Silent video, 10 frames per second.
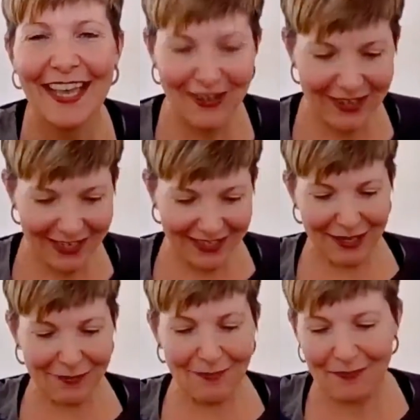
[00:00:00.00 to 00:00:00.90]
Erik,
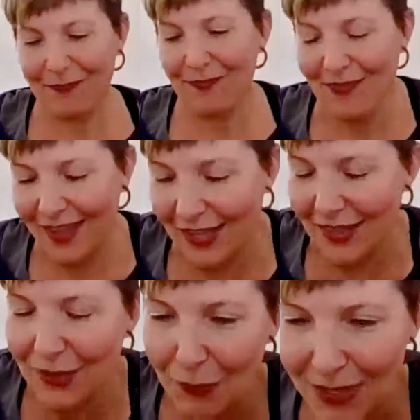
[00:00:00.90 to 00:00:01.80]
um,
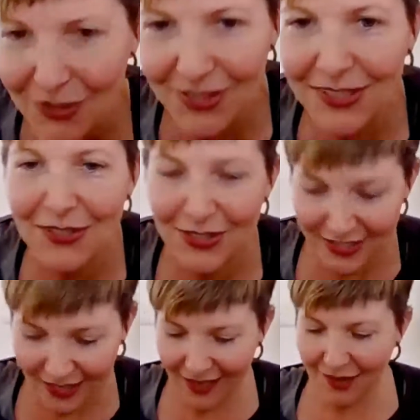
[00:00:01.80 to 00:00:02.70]
the question
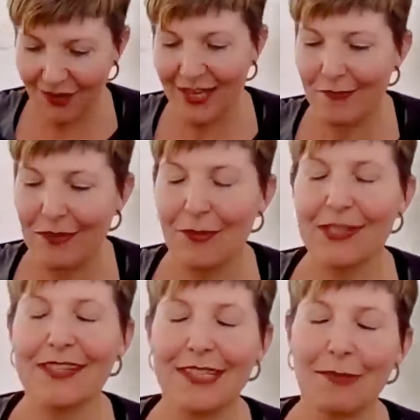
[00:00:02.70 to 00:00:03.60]
today on
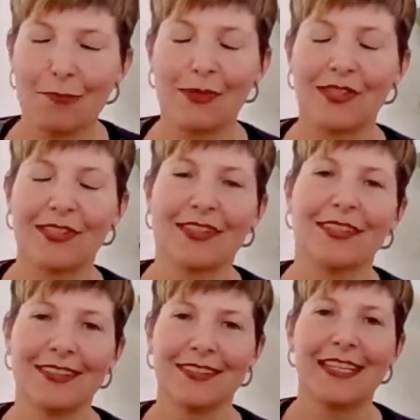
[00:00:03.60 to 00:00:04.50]
everyone's lips
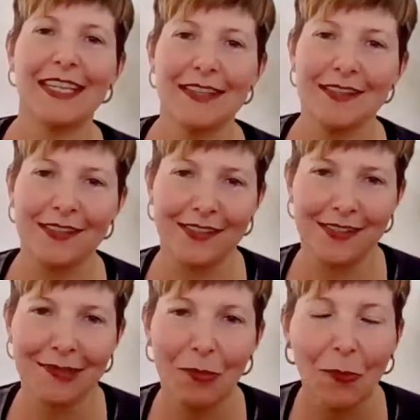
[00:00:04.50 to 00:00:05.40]

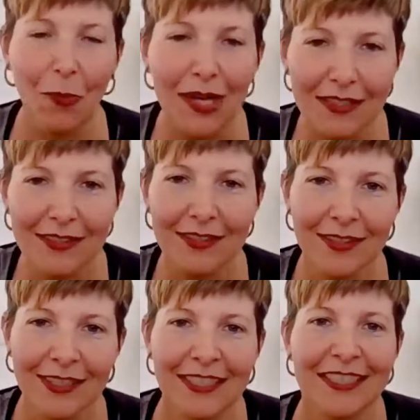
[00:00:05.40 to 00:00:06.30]
is what
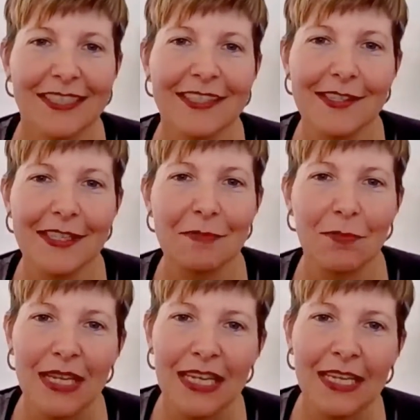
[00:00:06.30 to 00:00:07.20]
does it
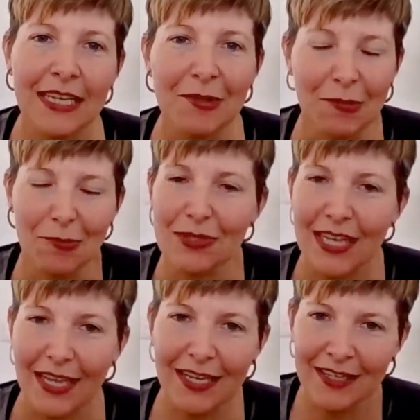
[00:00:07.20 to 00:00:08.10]
mean or
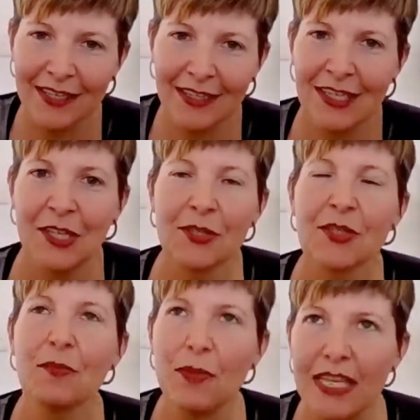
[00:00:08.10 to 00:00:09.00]
take
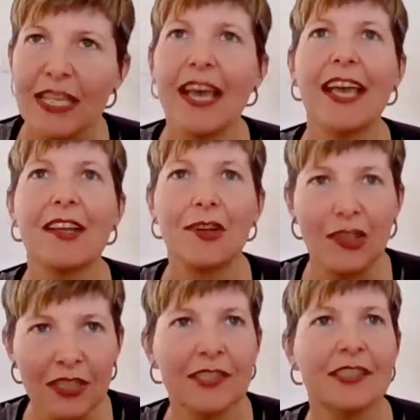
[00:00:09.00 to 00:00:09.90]
to be a
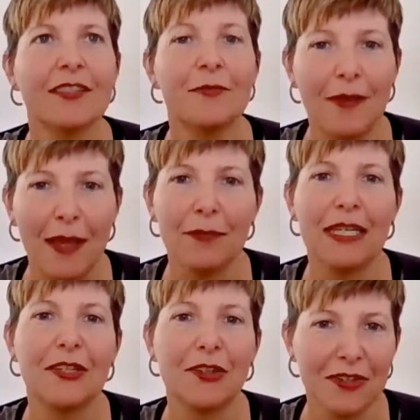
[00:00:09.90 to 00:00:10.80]
good
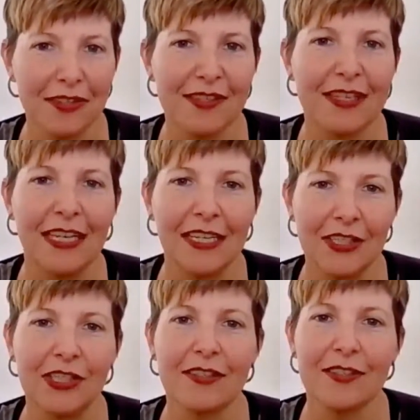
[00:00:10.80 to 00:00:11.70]
family
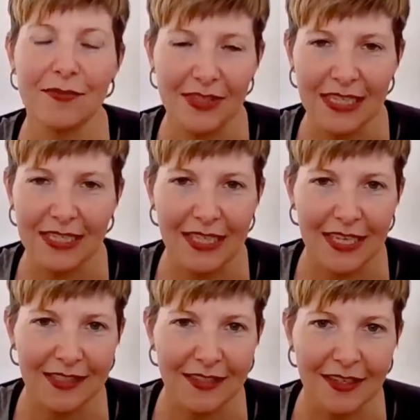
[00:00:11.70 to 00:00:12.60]
constellations
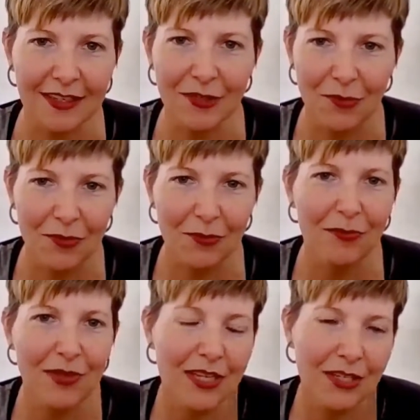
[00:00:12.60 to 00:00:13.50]
facilitator in your
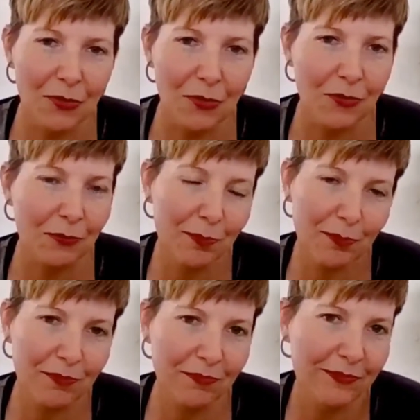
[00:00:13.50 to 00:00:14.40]
in your
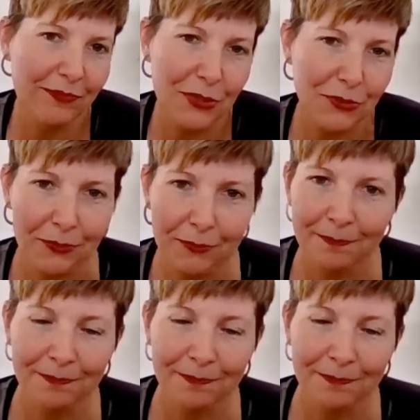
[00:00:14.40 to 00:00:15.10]
view?